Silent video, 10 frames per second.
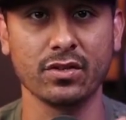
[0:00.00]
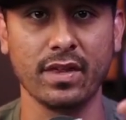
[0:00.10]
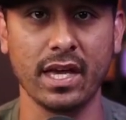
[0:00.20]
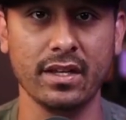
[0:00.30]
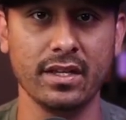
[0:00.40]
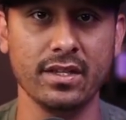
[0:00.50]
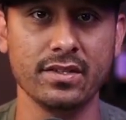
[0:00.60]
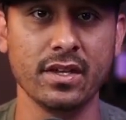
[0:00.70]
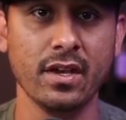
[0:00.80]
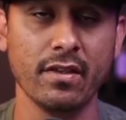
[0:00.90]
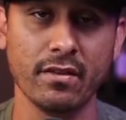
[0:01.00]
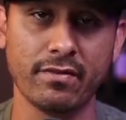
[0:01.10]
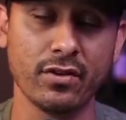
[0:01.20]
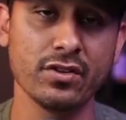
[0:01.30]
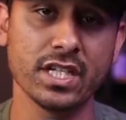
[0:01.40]
So that is the
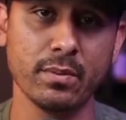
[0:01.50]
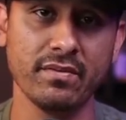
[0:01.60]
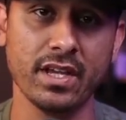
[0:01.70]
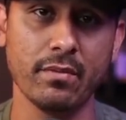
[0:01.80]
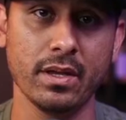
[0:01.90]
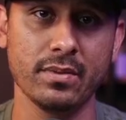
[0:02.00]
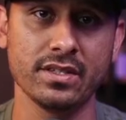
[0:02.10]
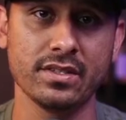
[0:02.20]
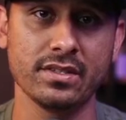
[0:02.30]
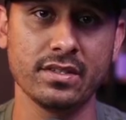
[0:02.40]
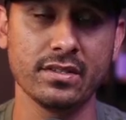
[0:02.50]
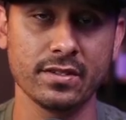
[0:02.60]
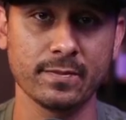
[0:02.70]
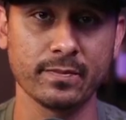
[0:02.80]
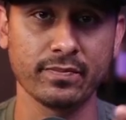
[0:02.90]
first type of down payment assistance